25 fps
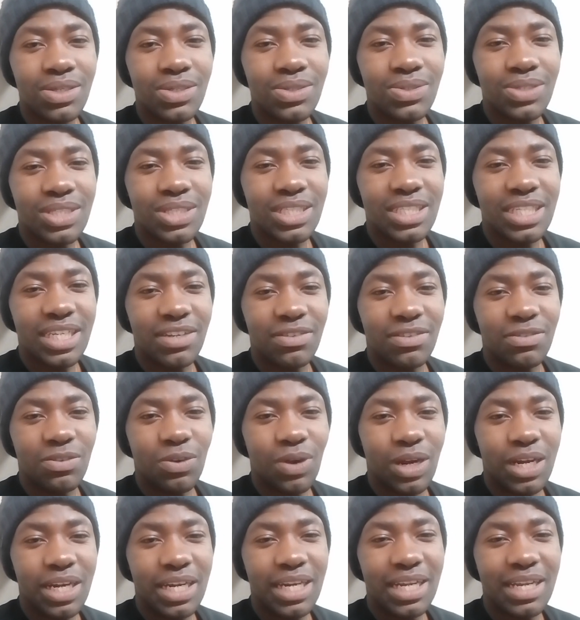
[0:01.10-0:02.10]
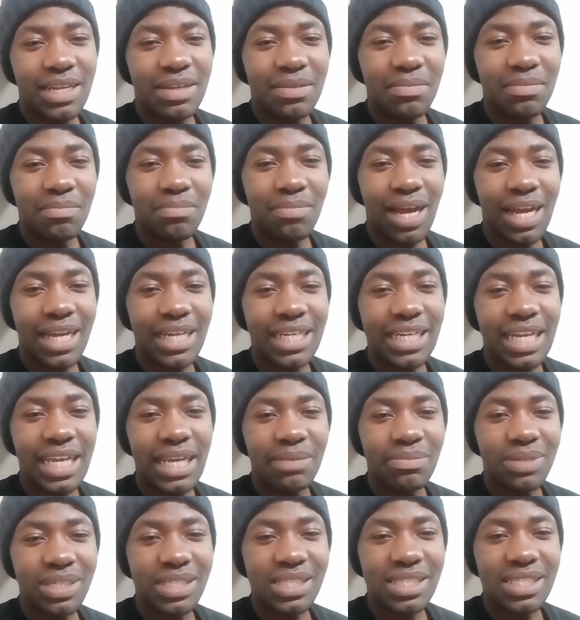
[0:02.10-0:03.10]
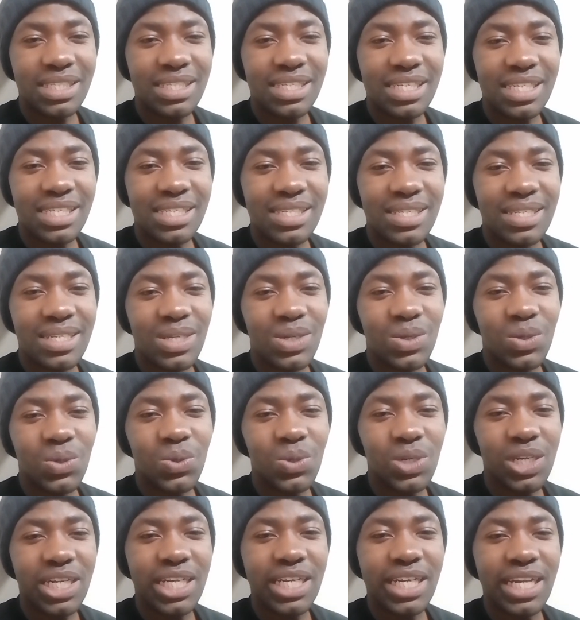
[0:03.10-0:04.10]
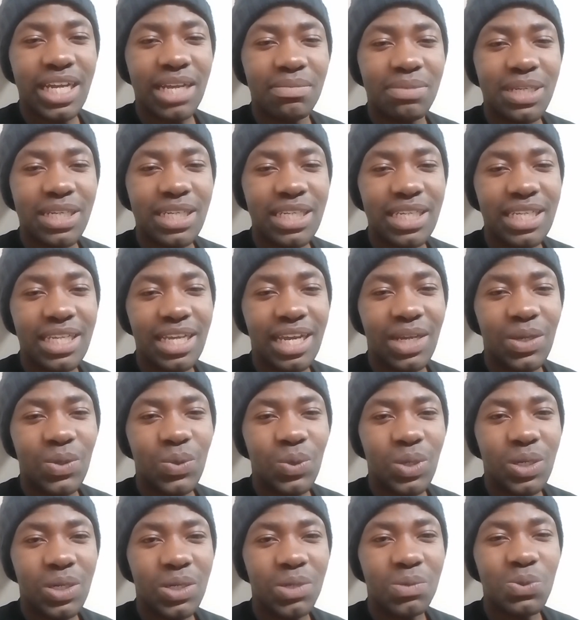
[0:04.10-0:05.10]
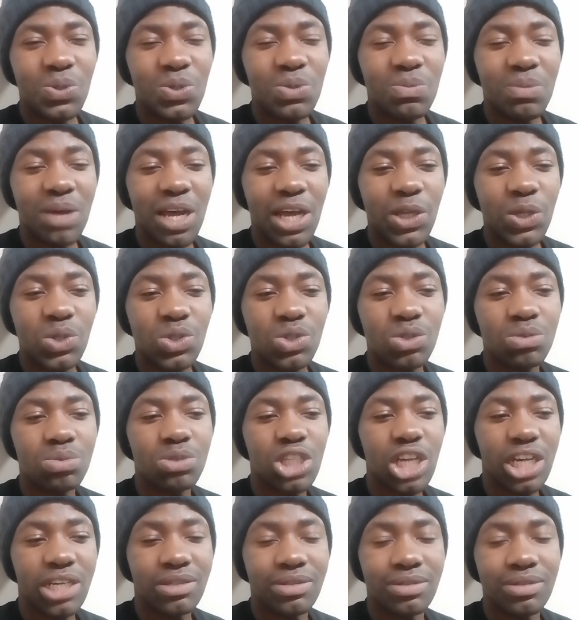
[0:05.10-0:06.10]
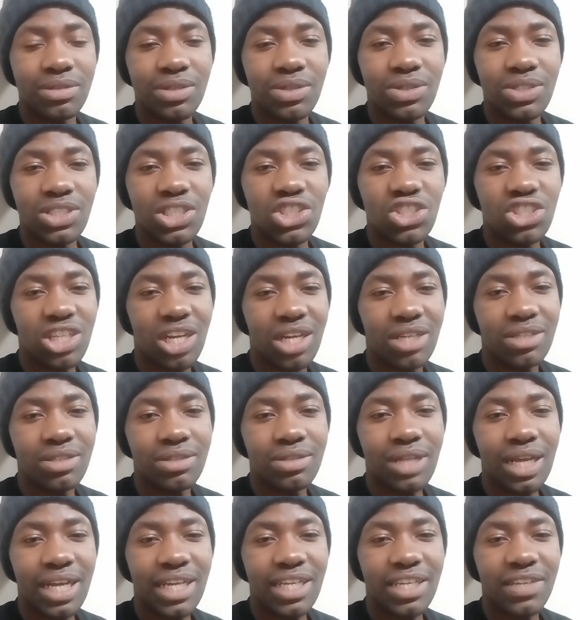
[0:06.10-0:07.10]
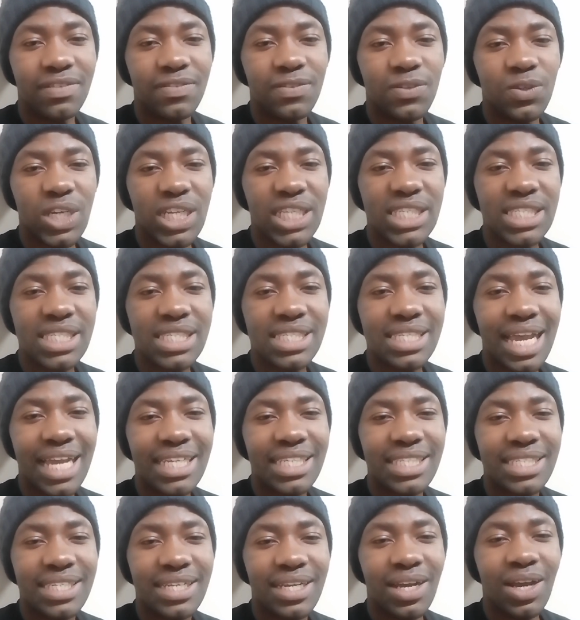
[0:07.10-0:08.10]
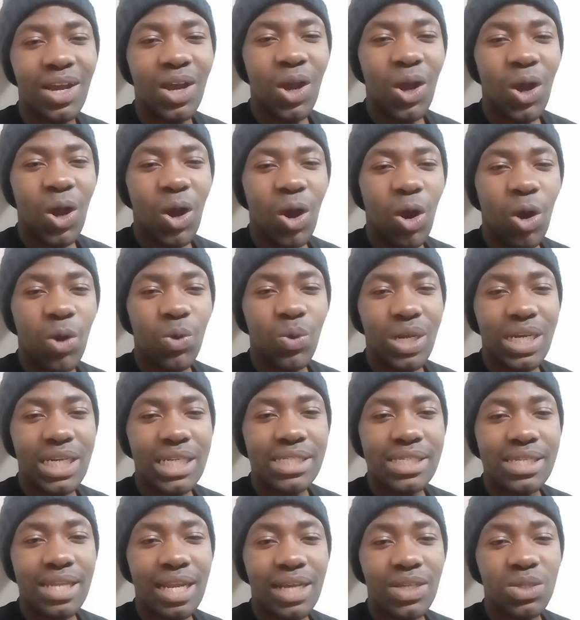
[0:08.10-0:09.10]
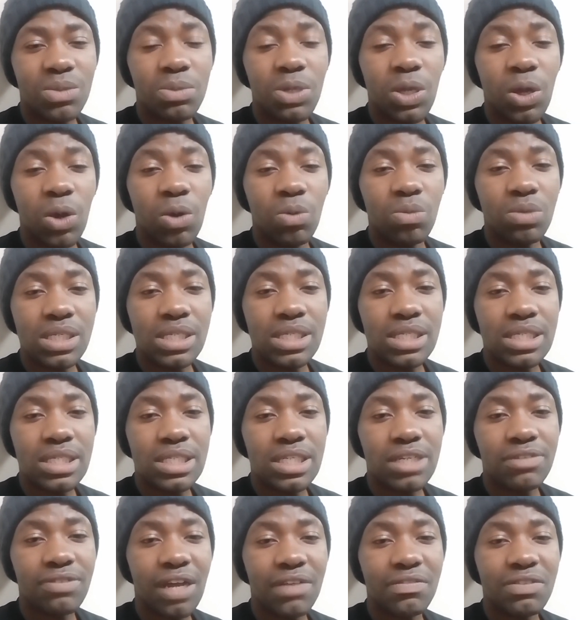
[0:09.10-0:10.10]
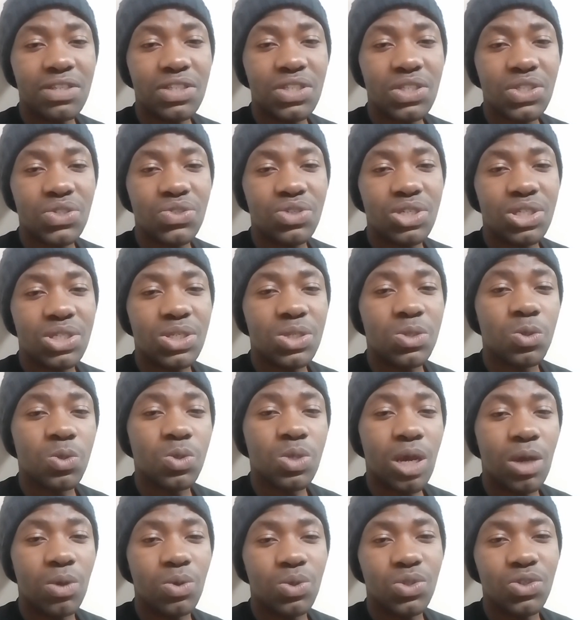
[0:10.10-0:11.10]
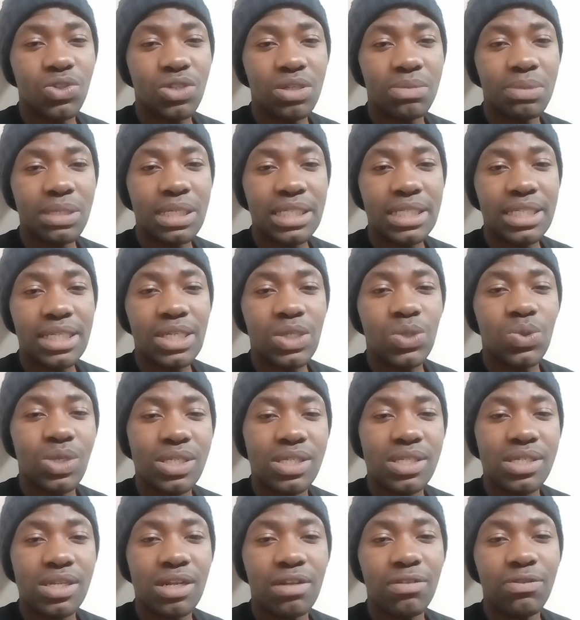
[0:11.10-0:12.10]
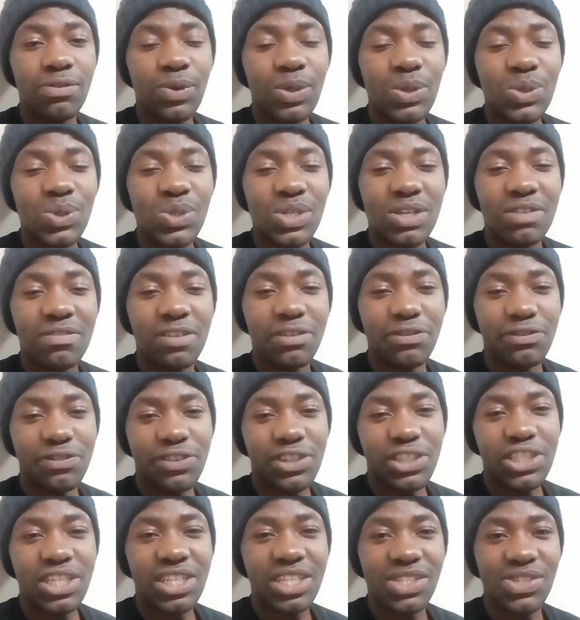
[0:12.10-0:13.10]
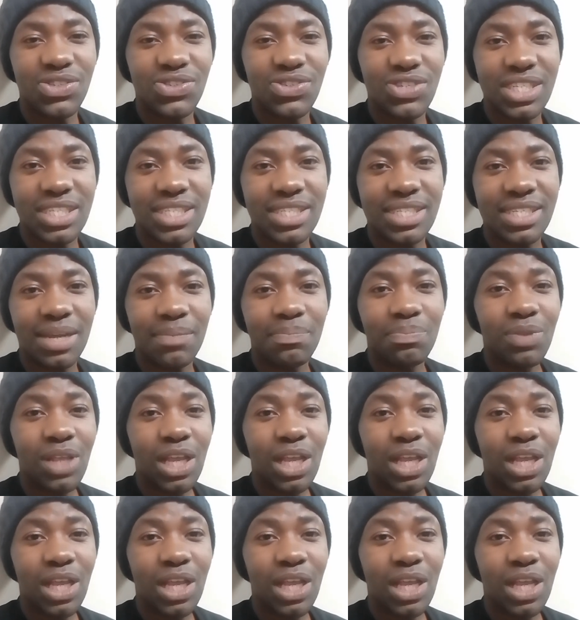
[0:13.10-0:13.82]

Good day, everyone. My name is Senzelo Hlenkabini, and welcome to my YouTube channel. On this channel, I give you insight on what it's like to be homeless, surviving the streets, and also how to rehabilitate oneself once you have left the streets.